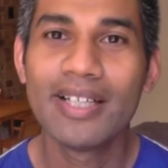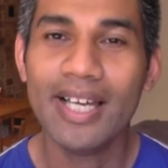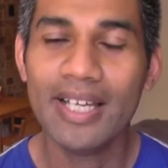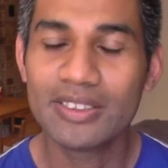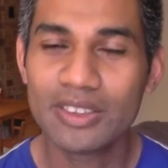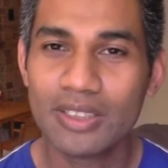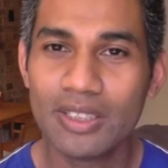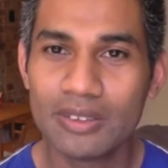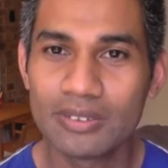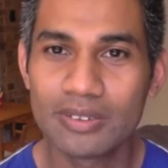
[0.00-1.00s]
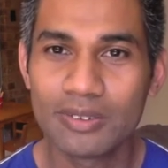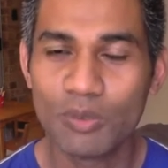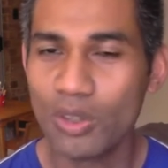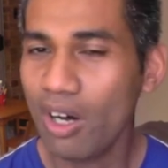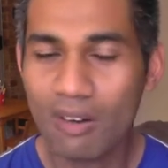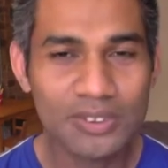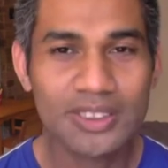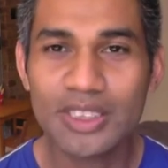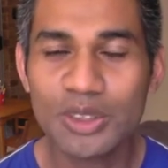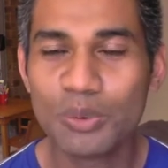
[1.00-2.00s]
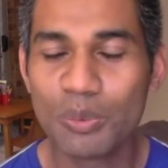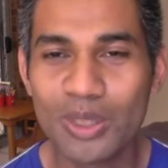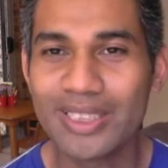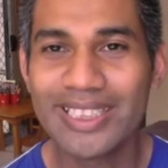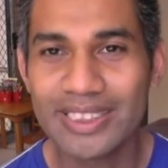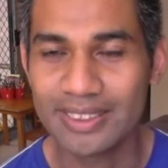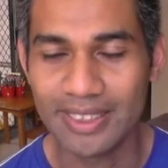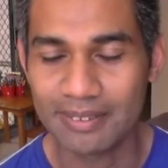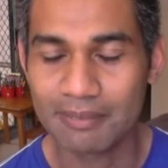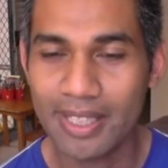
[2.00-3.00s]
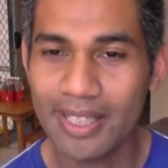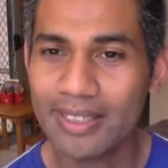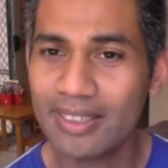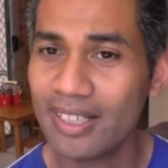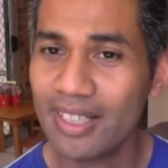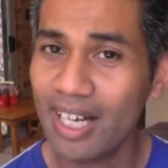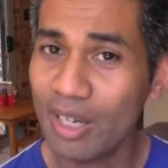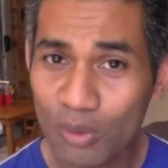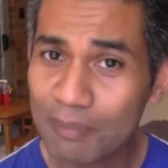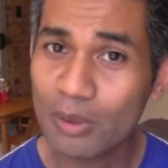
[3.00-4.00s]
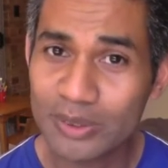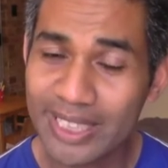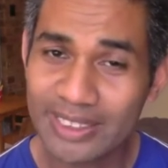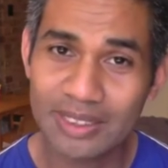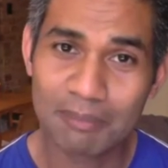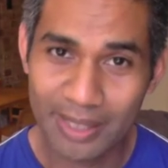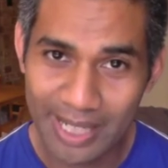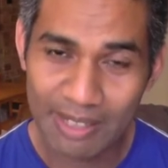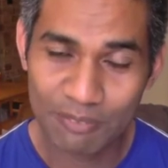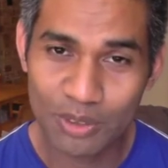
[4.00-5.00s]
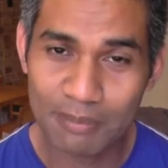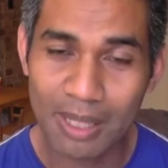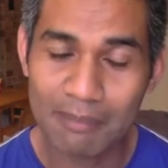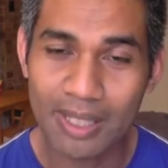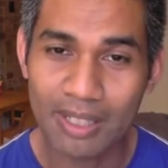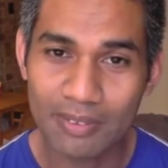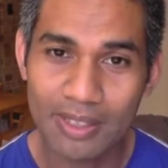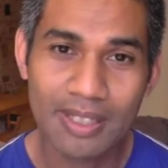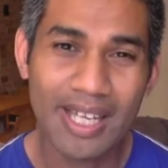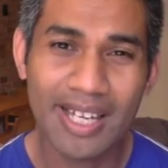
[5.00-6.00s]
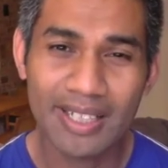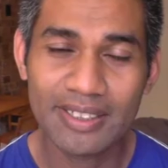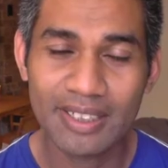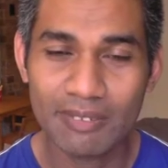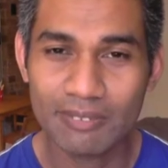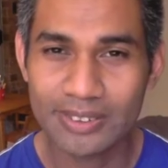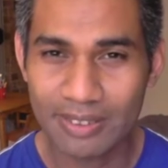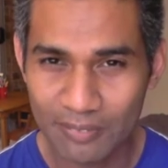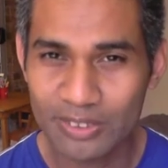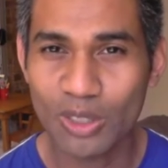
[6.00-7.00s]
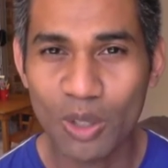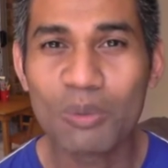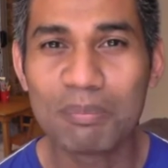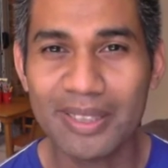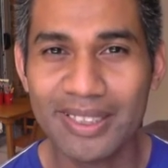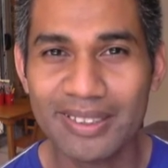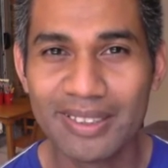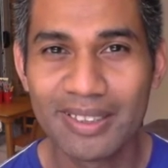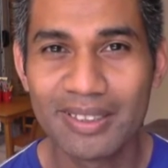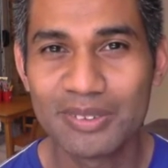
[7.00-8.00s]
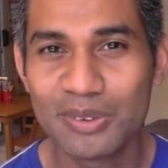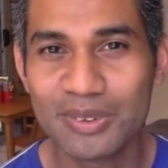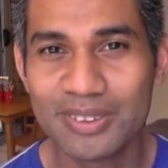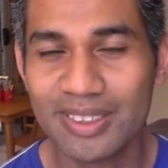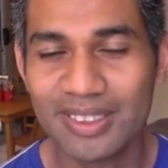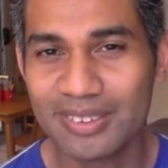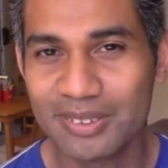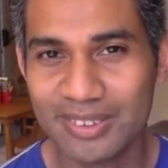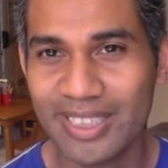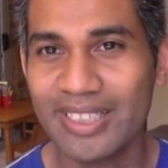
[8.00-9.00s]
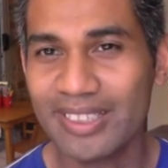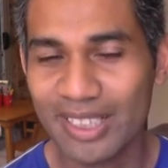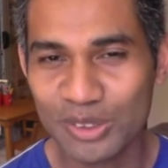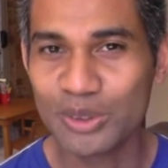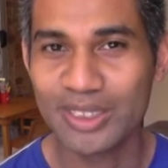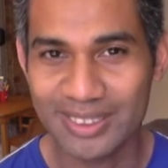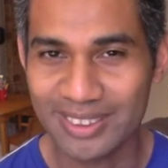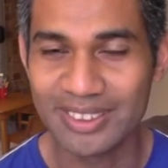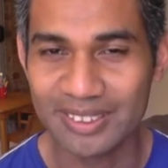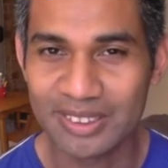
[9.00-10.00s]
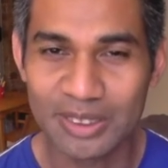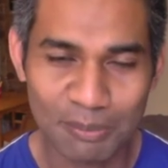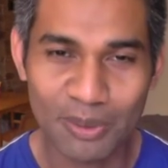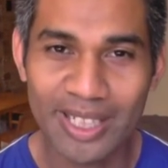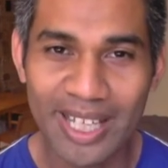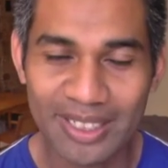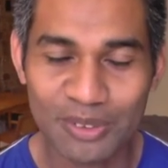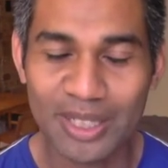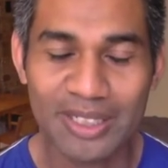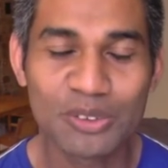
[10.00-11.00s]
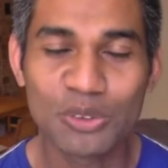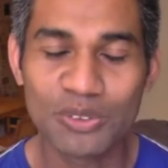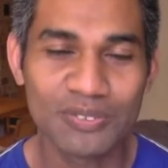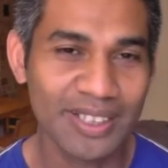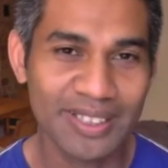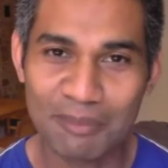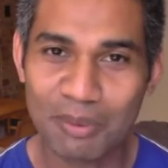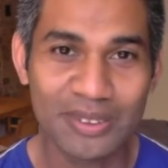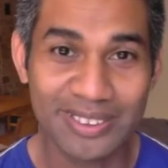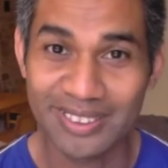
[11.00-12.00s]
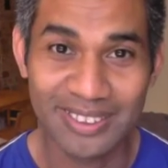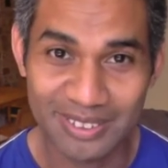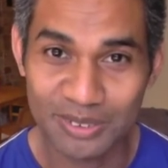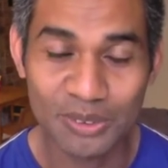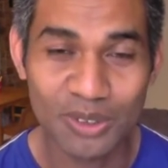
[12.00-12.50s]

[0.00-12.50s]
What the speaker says: And she goes, well, obviously you weren't listening. And I would have protested, but I had food in my mouth. And something told me to say that I should just listen. She probably had a grain of truth, and I probably didn't listen to